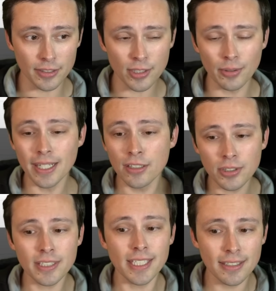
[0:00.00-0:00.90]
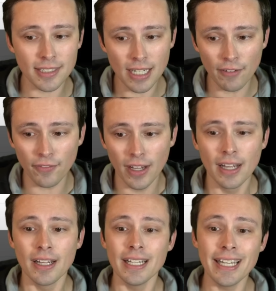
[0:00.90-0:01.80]
So interesting stuff
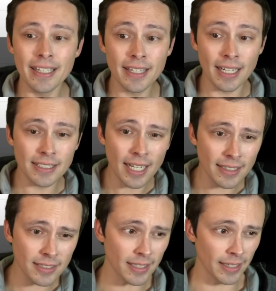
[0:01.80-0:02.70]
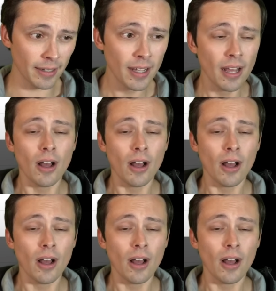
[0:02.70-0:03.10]
in that testing.